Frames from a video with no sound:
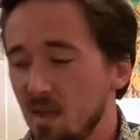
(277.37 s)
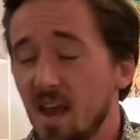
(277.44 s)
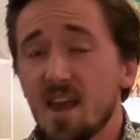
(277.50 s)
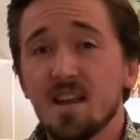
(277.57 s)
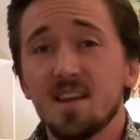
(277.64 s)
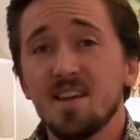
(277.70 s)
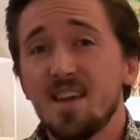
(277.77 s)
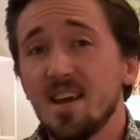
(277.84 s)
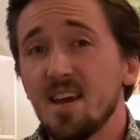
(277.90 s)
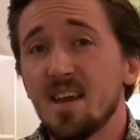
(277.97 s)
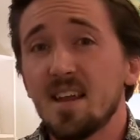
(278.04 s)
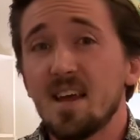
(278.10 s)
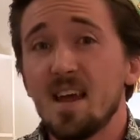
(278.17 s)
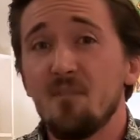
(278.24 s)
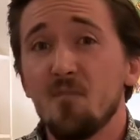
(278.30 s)
And
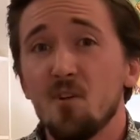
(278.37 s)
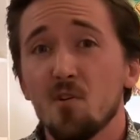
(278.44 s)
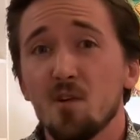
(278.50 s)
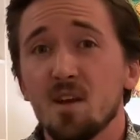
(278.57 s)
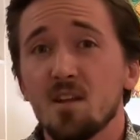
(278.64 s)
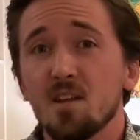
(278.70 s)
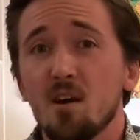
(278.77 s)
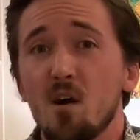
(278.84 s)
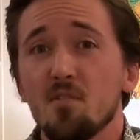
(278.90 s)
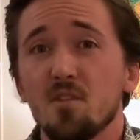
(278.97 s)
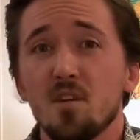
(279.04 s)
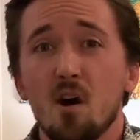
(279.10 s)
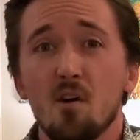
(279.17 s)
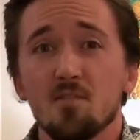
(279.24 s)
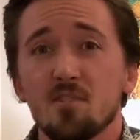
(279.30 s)
again, if you're into all
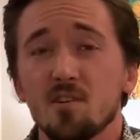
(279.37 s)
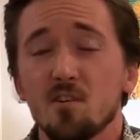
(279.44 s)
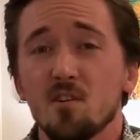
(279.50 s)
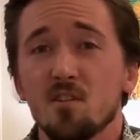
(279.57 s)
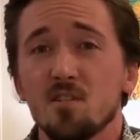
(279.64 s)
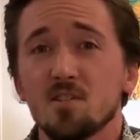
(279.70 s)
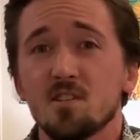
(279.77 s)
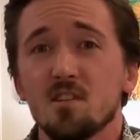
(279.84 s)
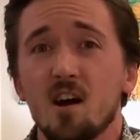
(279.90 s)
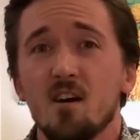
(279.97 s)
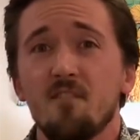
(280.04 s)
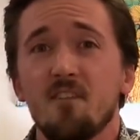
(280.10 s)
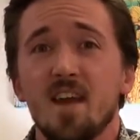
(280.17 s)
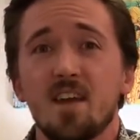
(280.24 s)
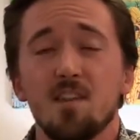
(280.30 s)
the alternate Earth
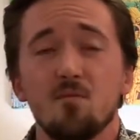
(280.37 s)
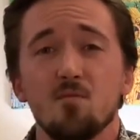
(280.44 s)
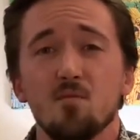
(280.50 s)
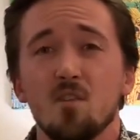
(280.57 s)
stuff and you